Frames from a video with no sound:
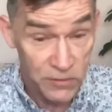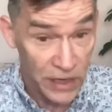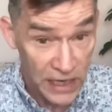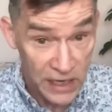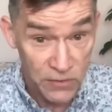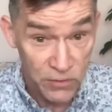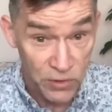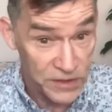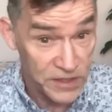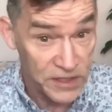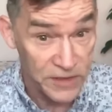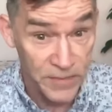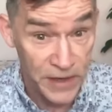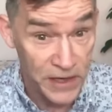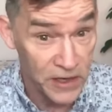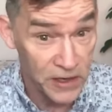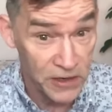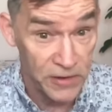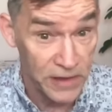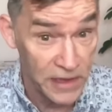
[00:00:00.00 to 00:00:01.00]
he was
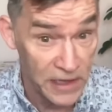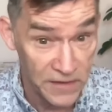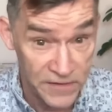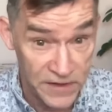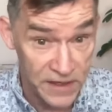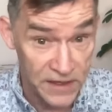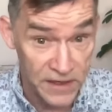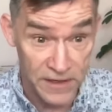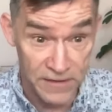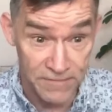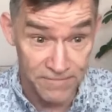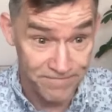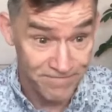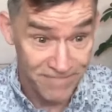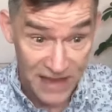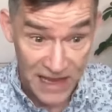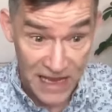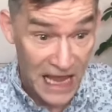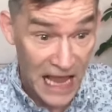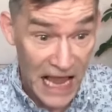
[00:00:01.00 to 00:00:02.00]
somebody who lived in a
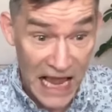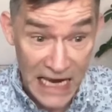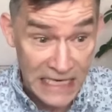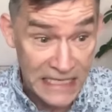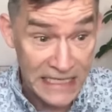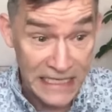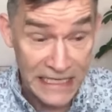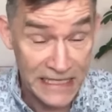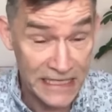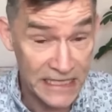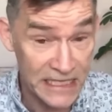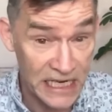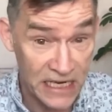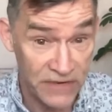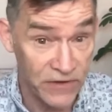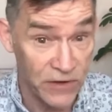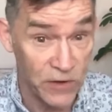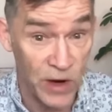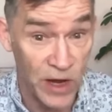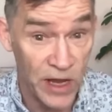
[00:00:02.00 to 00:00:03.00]
heightened state of
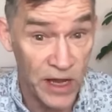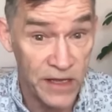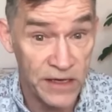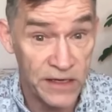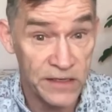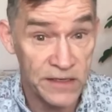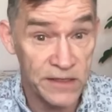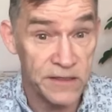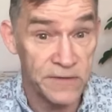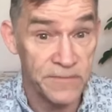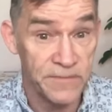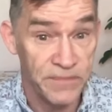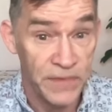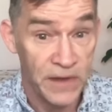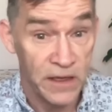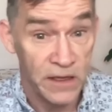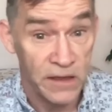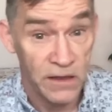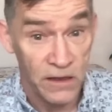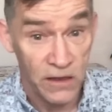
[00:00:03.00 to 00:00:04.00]
awareness.
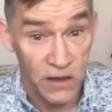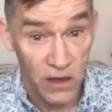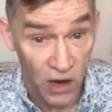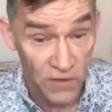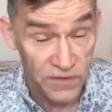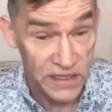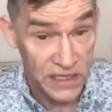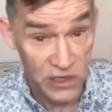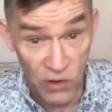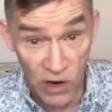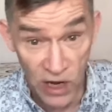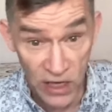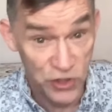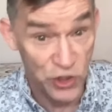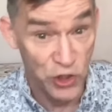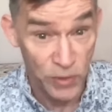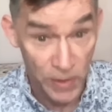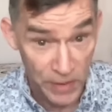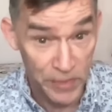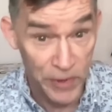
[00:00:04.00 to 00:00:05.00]
Obviously, quite a
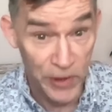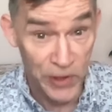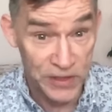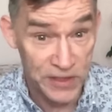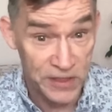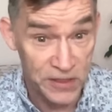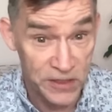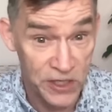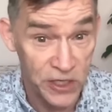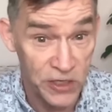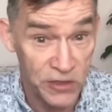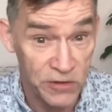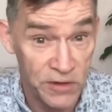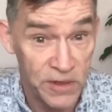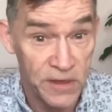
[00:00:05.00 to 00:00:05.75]
troubled person too.